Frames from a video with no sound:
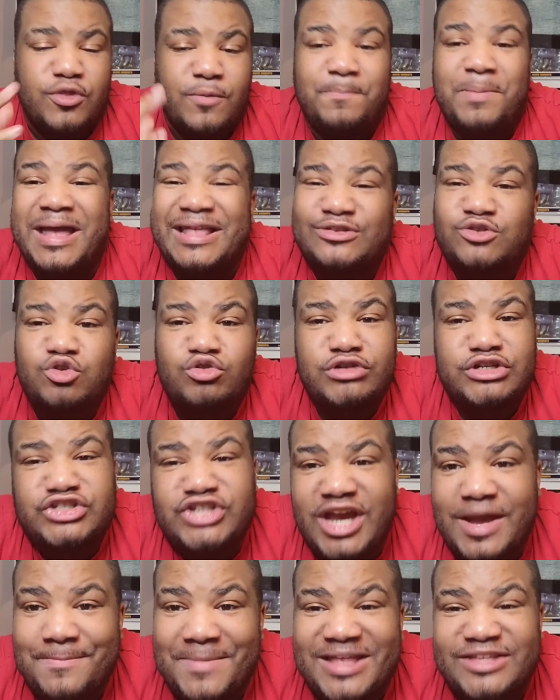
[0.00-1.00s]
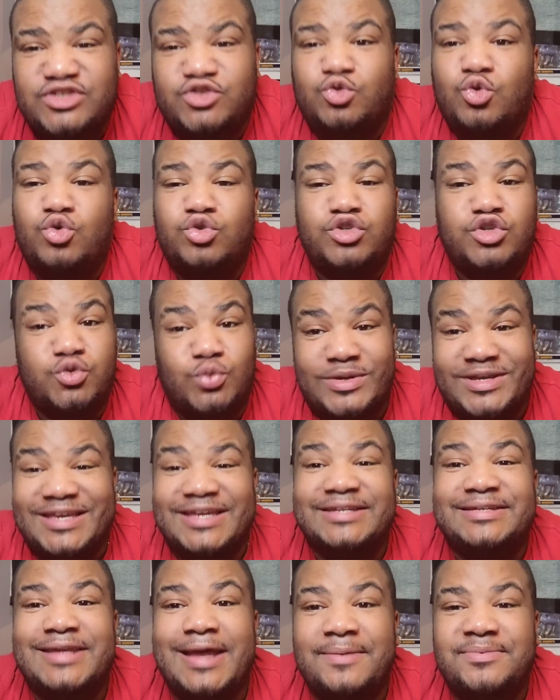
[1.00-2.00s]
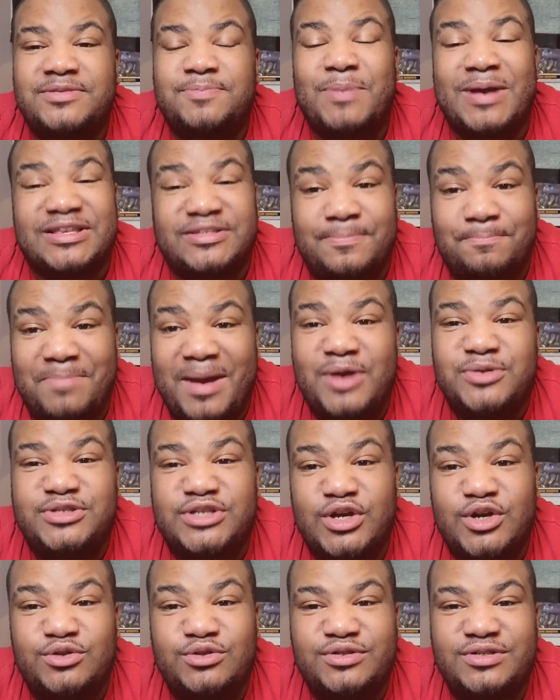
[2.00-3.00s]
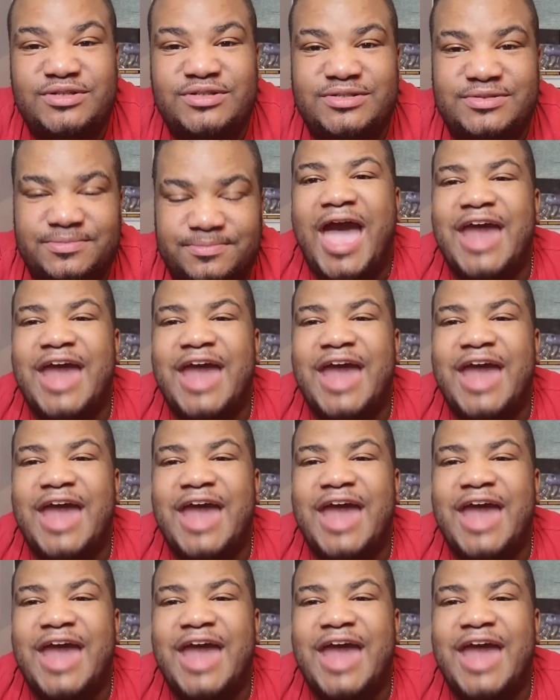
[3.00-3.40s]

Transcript: The Pantoran chairman's daughters were kidnapped by some bounty hunters